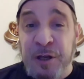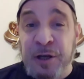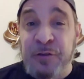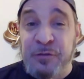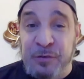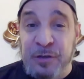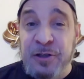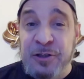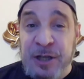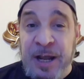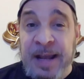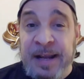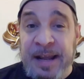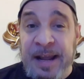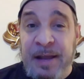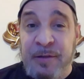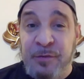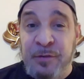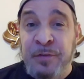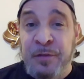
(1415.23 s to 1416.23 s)
to see
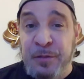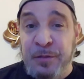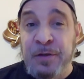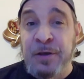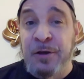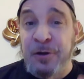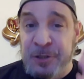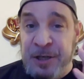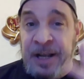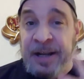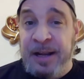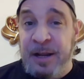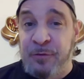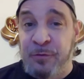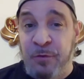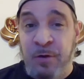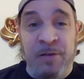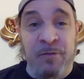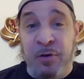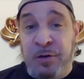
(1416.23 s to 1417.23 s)
Jackass in the theater,
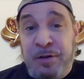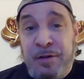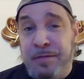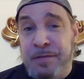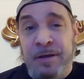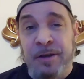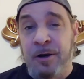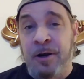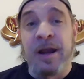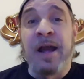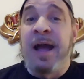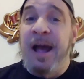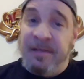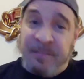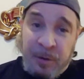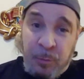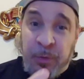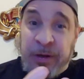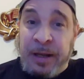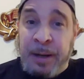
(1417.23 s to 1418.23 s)
Jackass Forever in the theater,
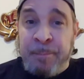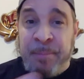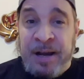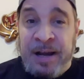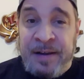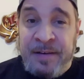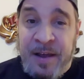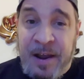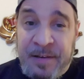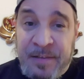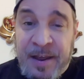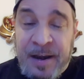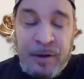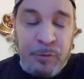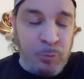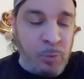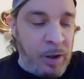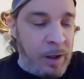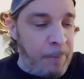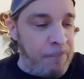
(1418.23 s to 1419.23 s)
and then we can bond on that
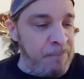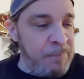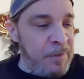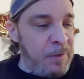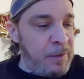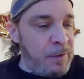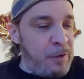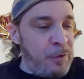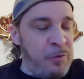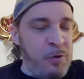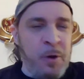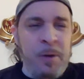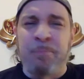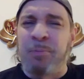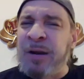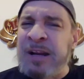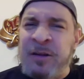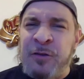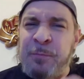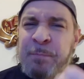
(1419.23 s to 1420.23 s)
as well. So it
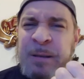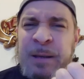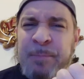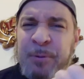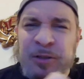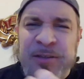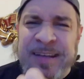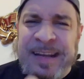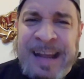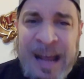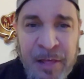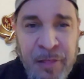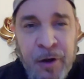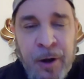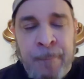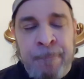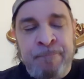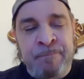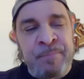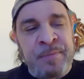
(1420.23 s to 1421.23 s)
brings people
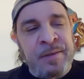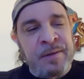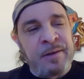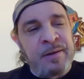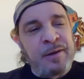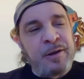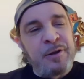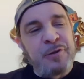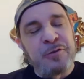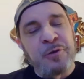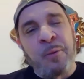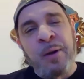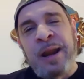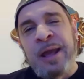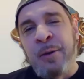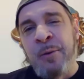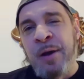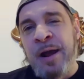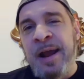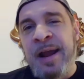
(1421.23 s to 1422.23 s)
together. So
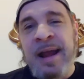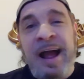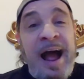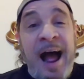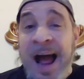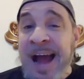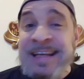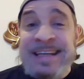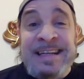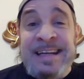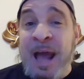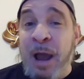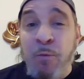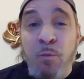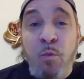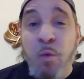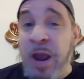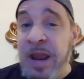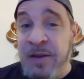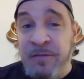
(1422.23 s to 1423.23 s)
anyway, I
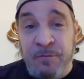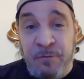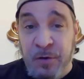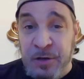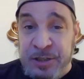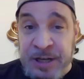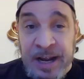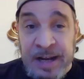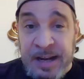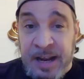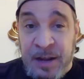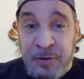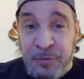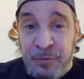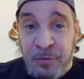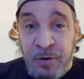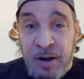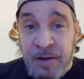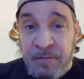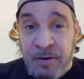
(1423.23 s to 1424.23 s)
cannot wait for Jackass
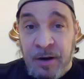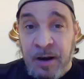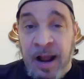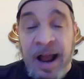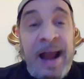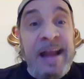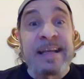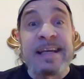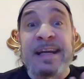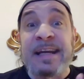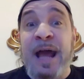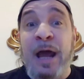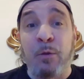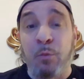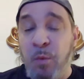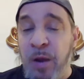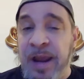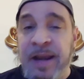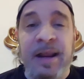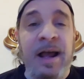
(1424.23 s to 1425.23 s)
Forever. I
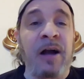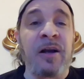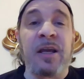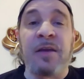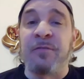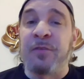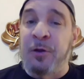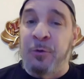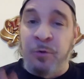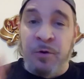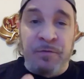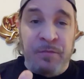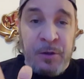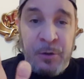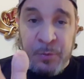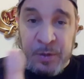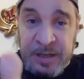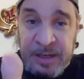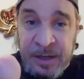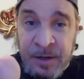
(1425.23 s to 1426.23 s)
cannot wait. I'll give you a
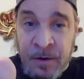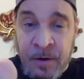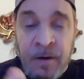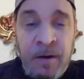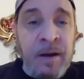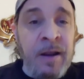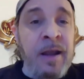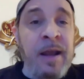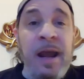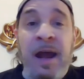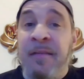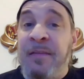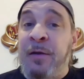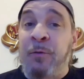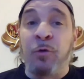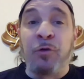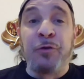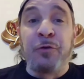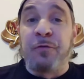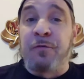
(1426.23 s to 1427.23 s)
review here, and
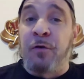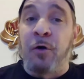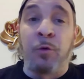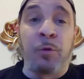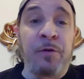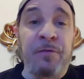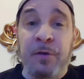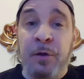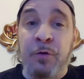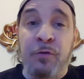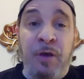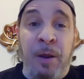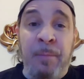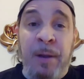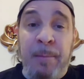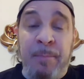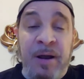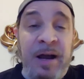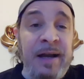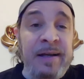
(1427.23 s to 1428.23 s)
then we'll do full reviews on
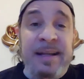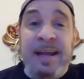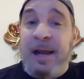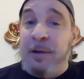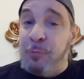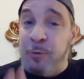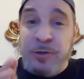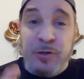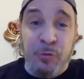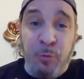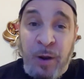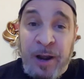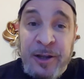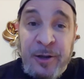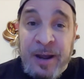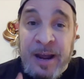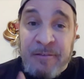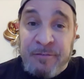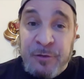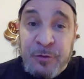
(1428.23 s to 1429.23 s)
my podcast, which is why
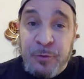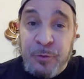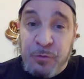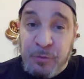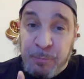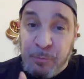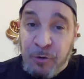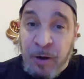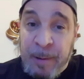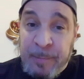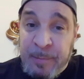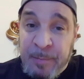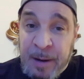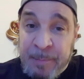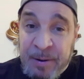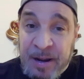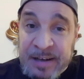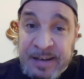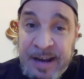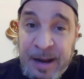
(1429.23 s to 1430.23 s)
you have to subscribe to
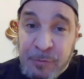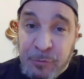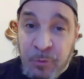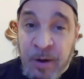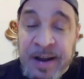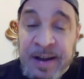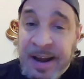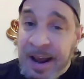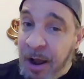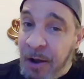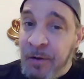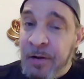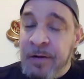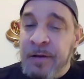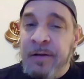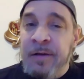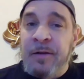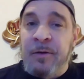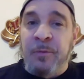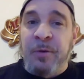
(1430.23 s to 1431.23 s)
my podcast right now,
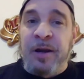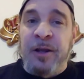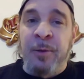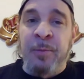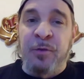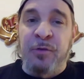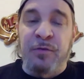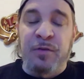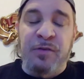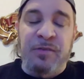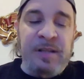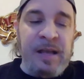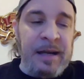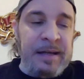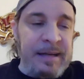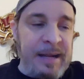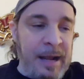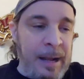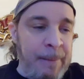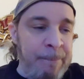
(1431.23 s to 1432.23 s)

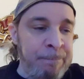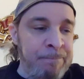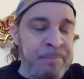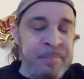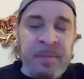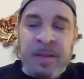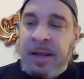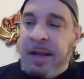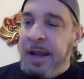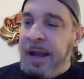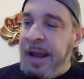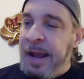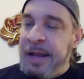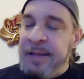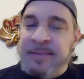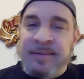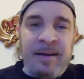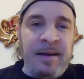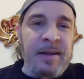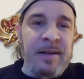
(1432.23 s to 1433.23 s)
radiomisfits.com.
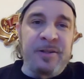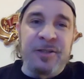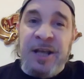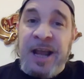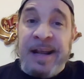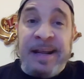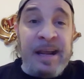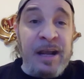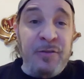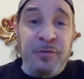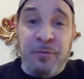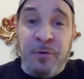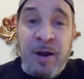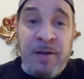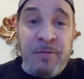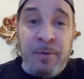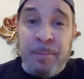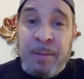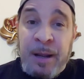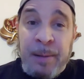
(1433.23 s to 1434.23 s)
And Jackass
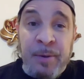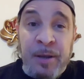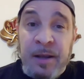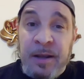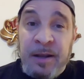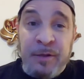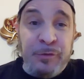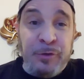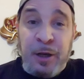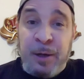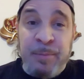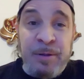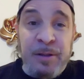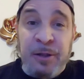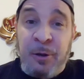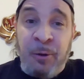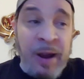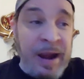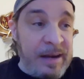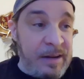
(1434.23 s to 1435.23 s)
Forever, baby. It's going to be
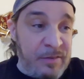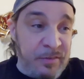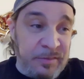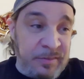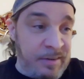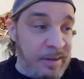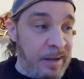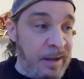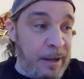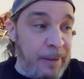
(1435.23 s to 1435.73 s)
the greatest.